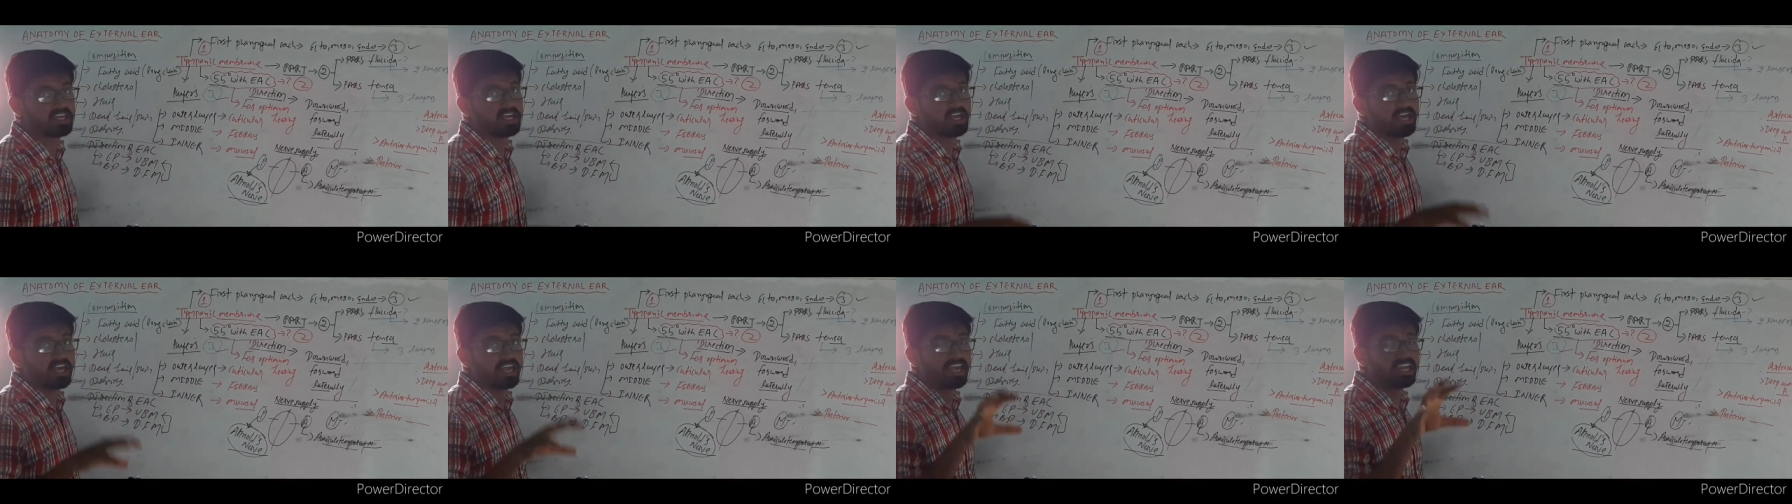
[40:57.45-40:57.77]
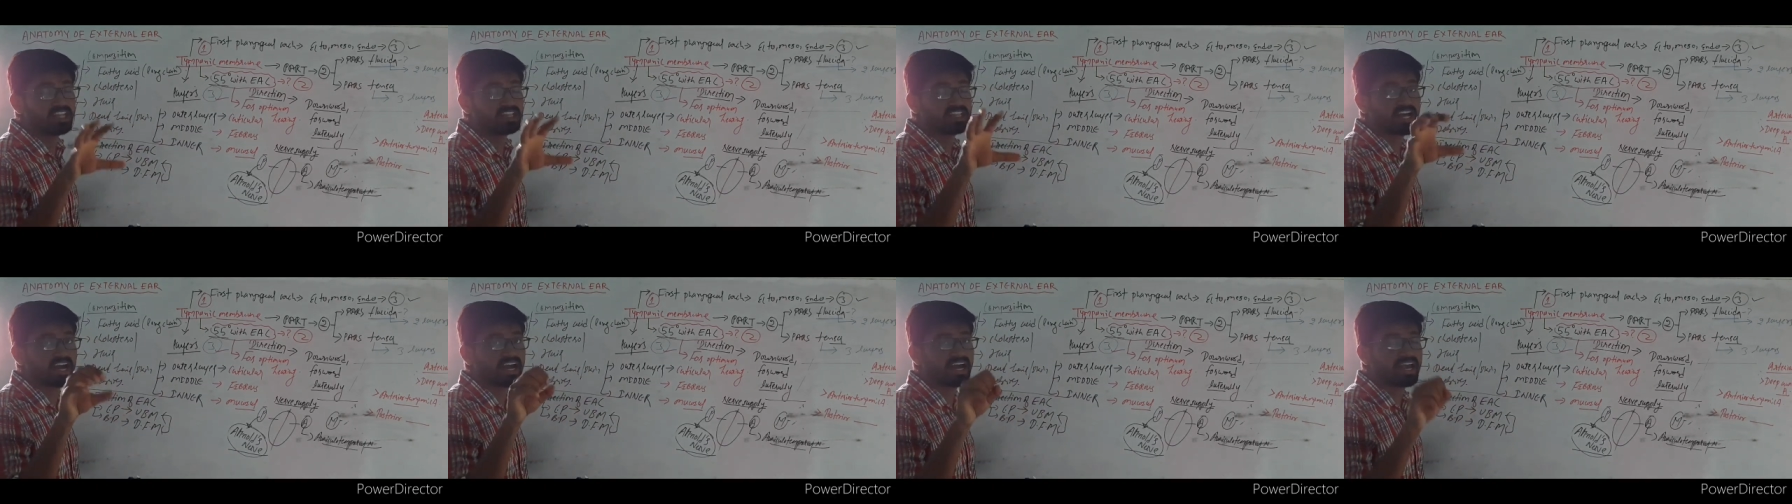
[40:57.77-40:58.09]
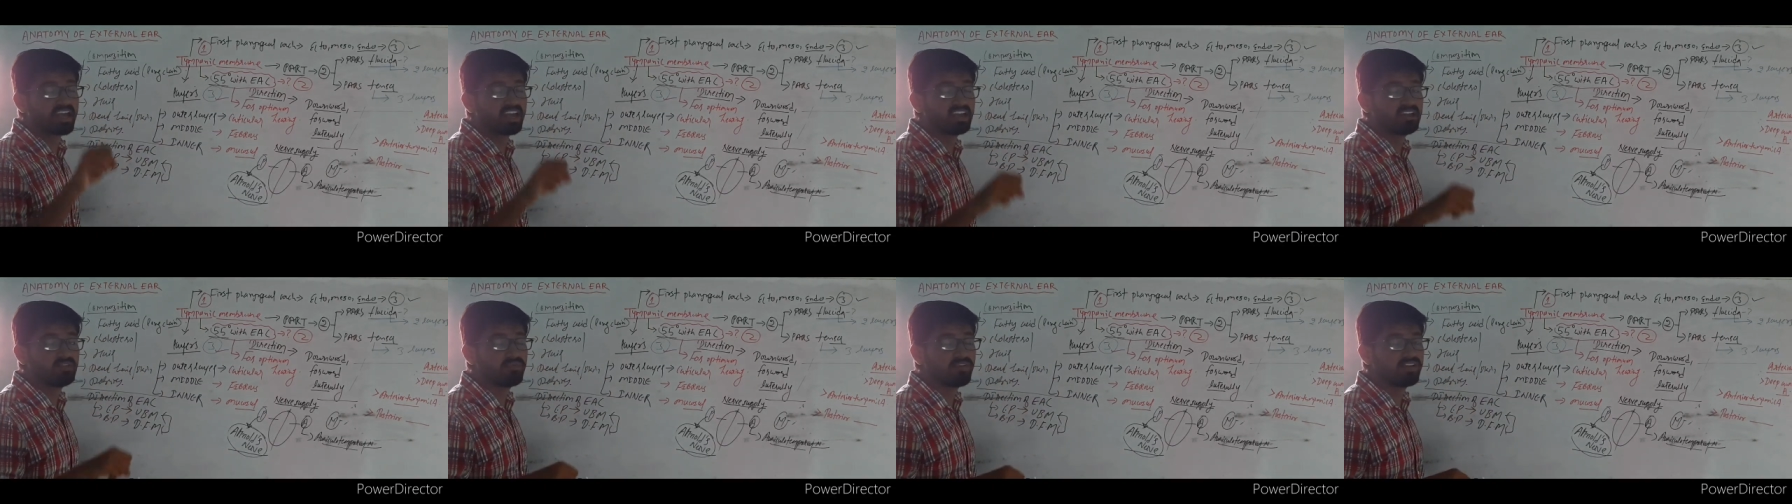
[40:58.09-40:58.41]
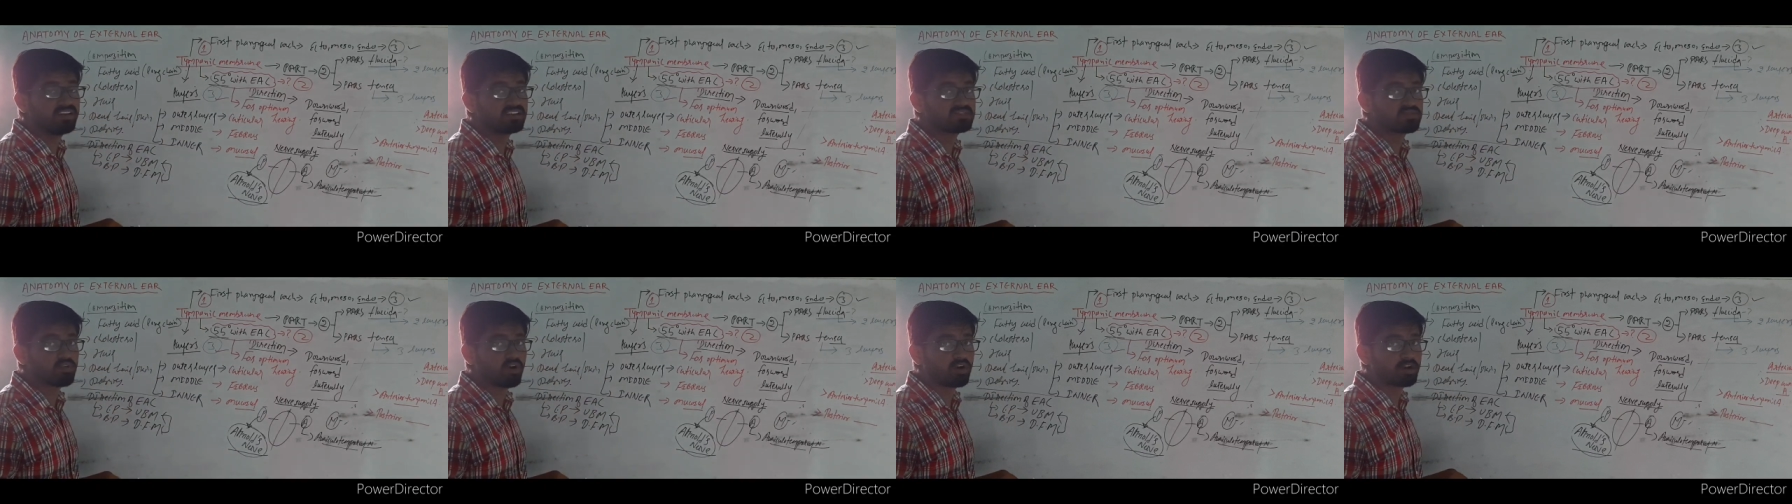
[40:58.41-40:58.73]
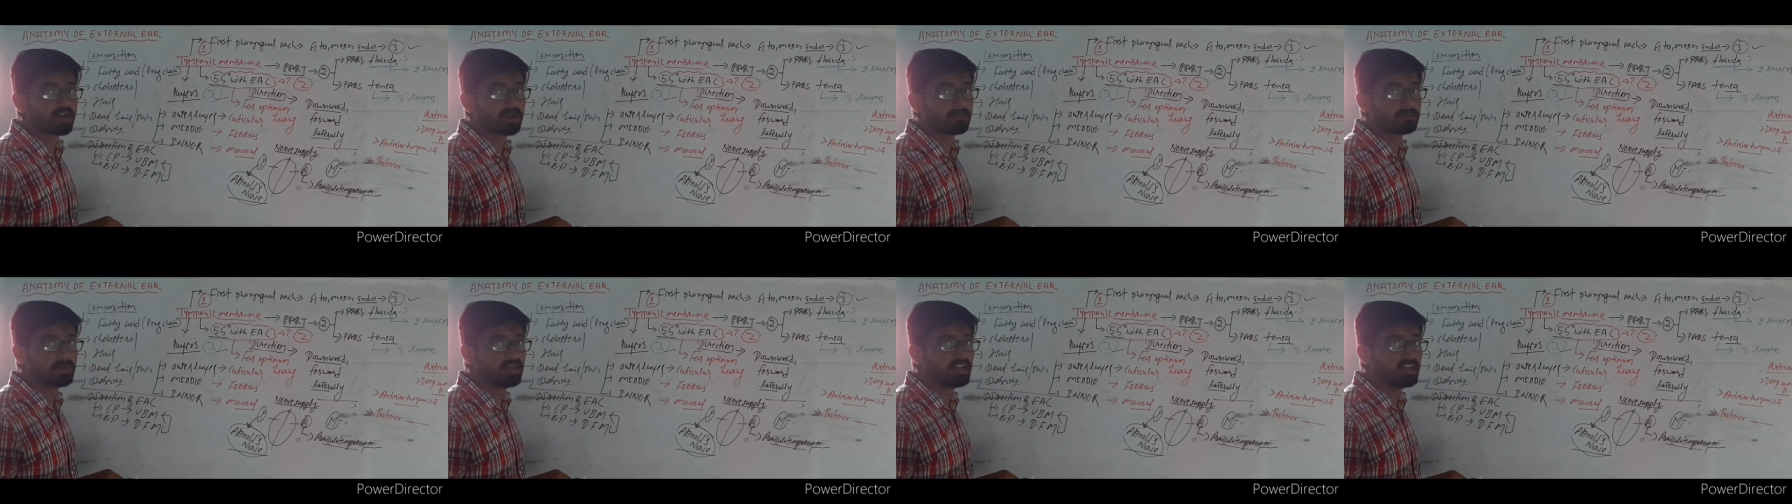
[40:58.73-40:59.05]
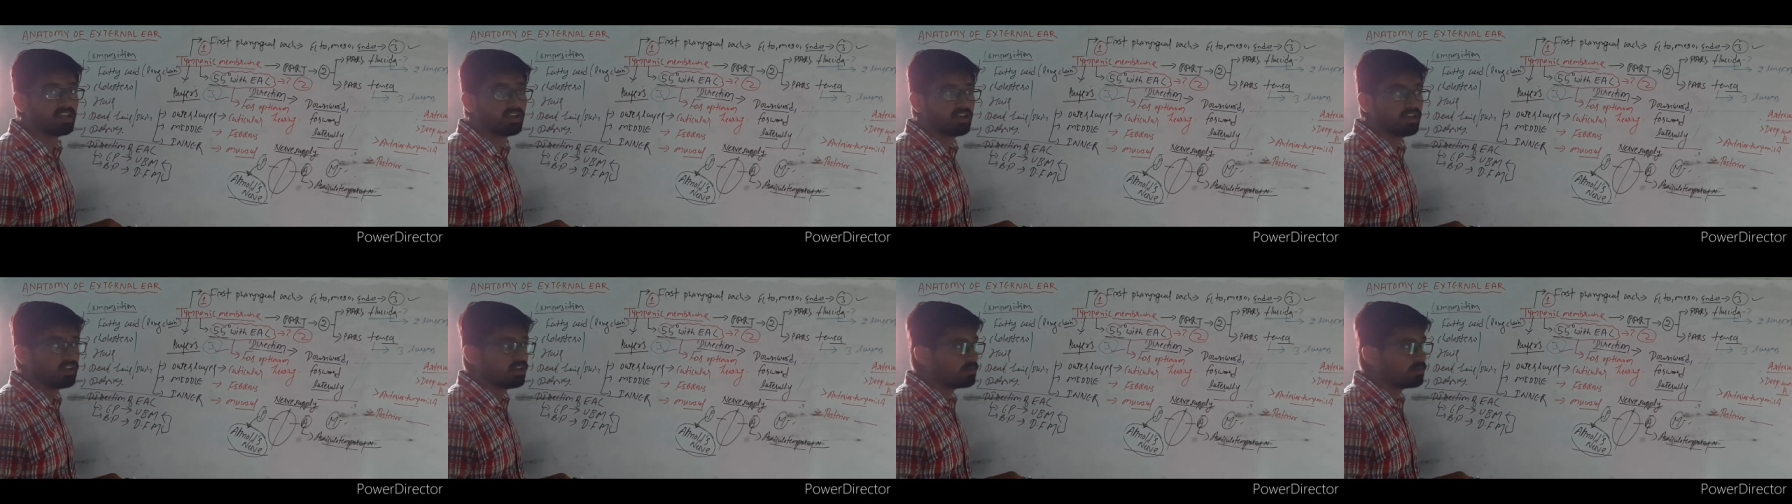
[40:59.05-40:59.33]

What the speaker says: In the infants, what happening?